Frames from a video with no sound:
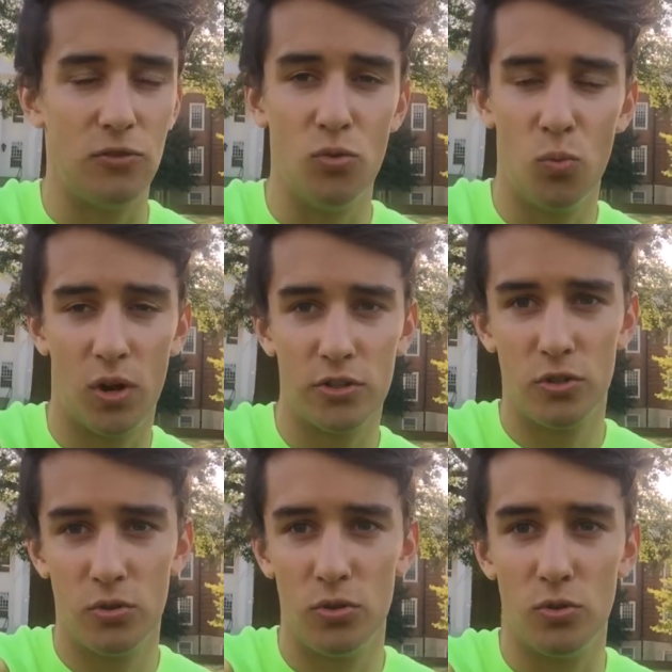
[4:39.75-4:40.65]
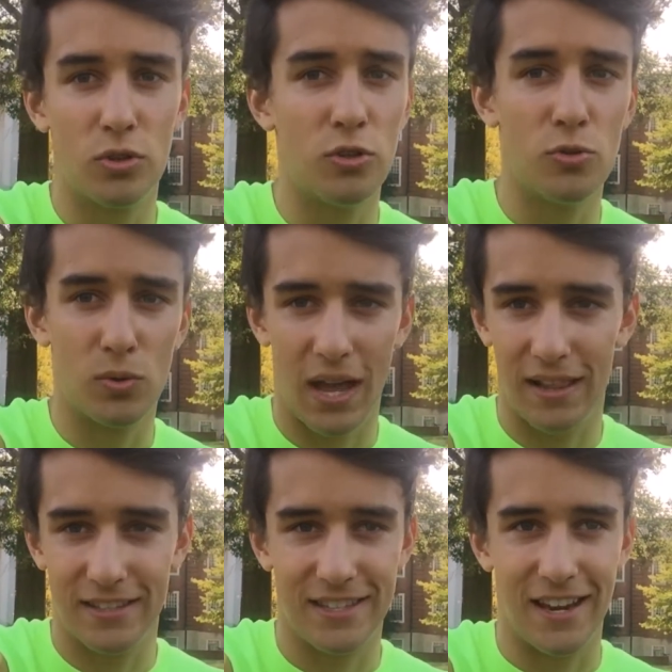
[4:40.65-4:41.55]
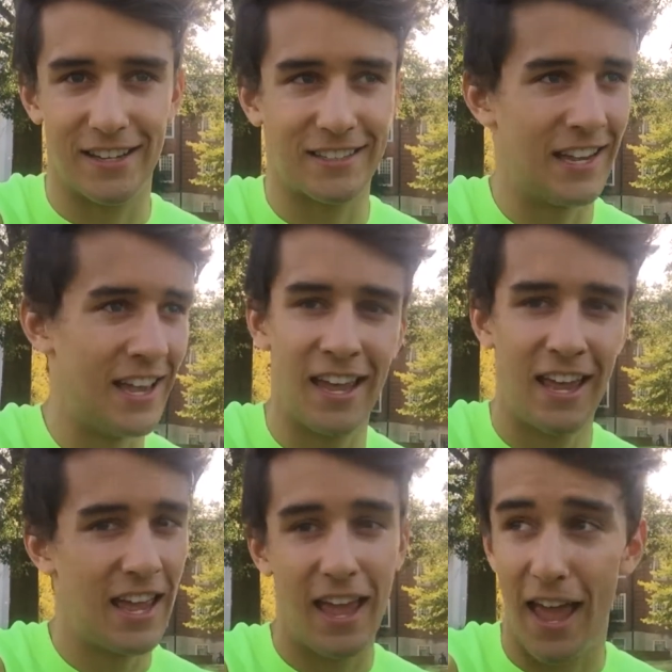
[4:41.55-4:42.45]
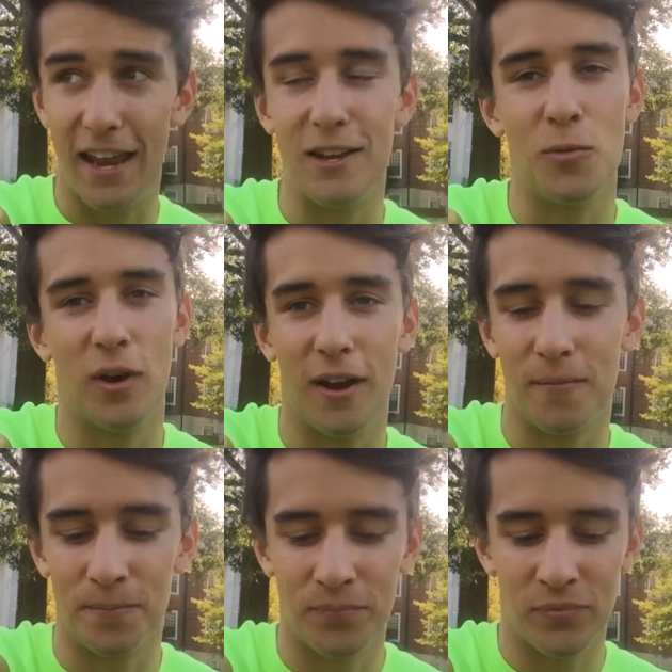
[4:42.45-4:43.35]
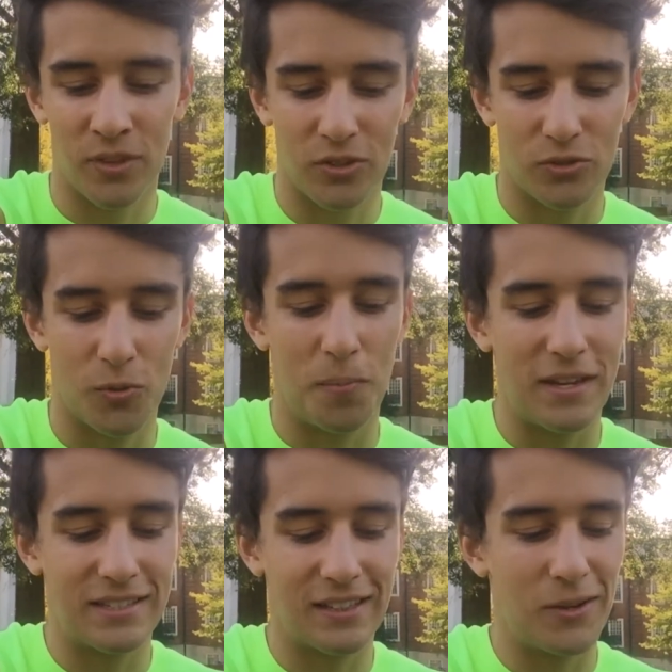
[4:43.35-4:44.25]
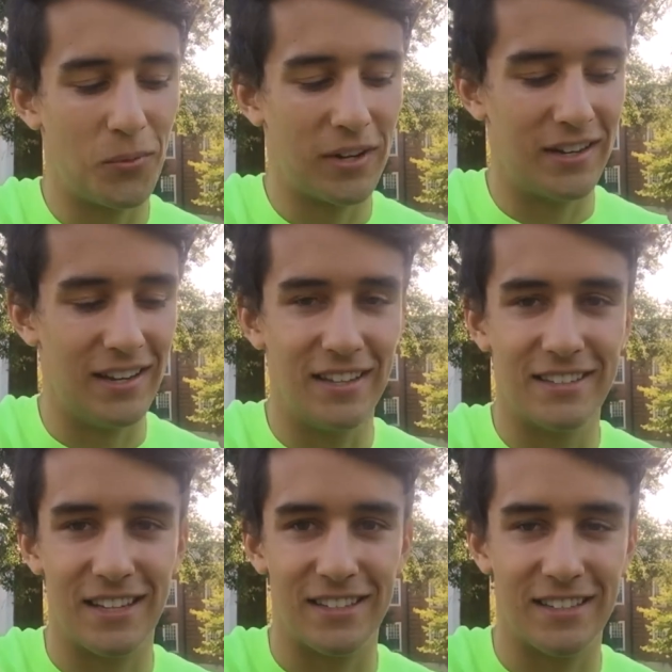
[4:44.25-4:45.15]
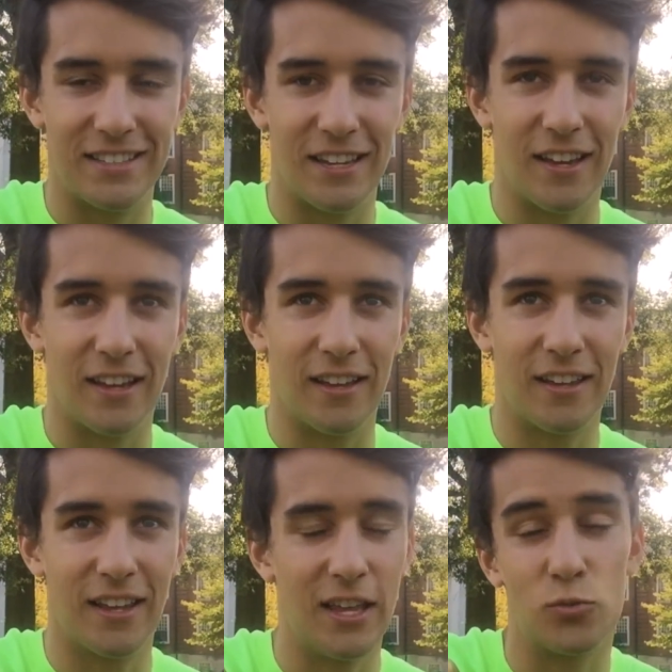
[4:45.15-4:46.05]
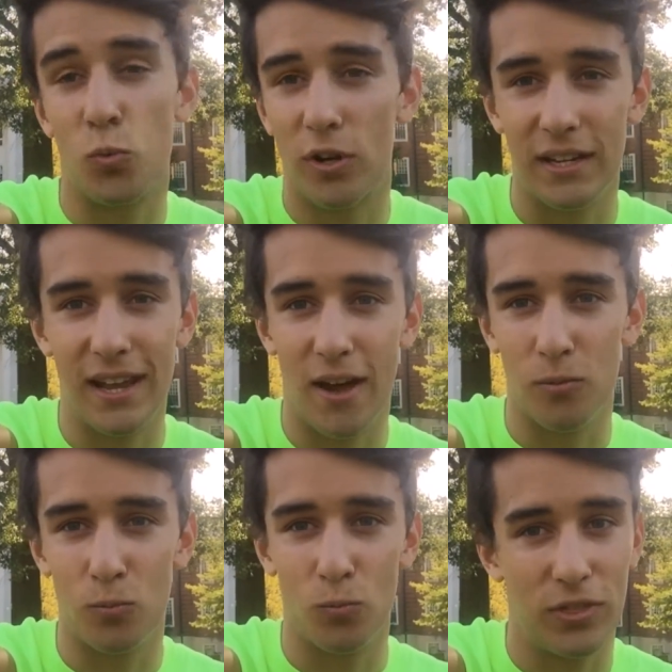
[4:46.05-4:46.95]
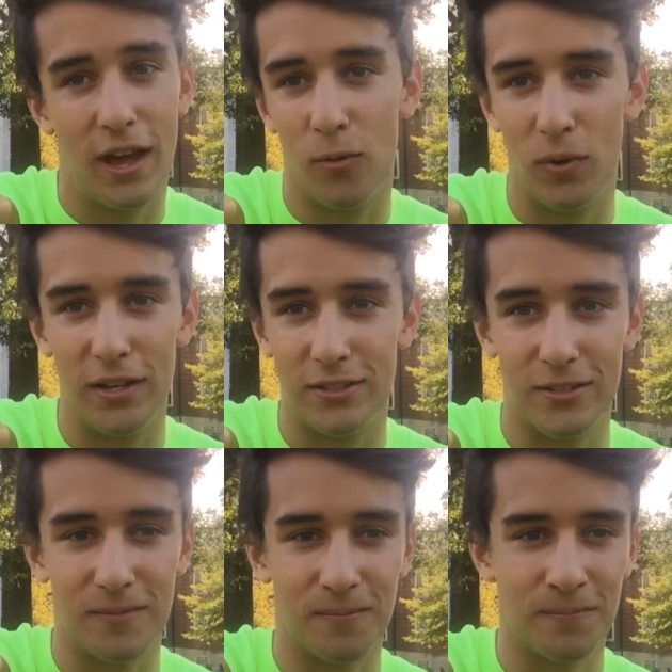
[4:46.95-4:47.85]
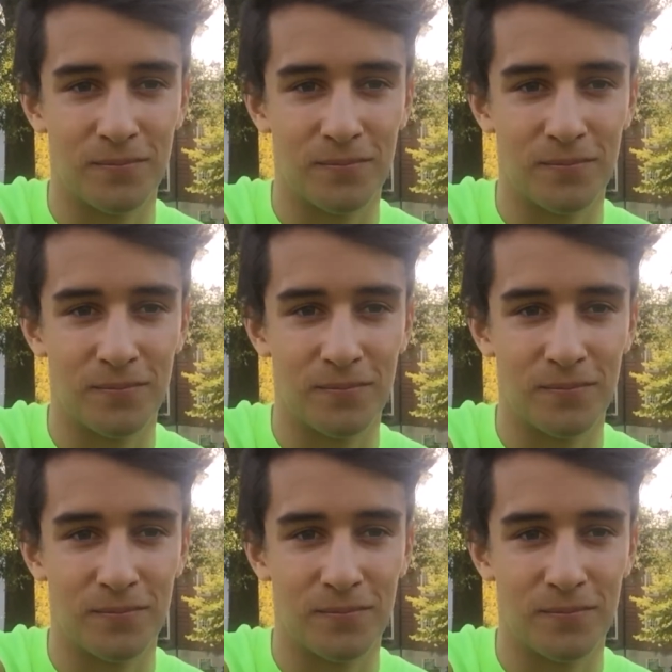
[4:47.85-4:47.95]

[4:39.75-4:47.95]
If you want to, you can do calisthenics anywhere. So basically what it is, is it's, uh, it's working out without weights.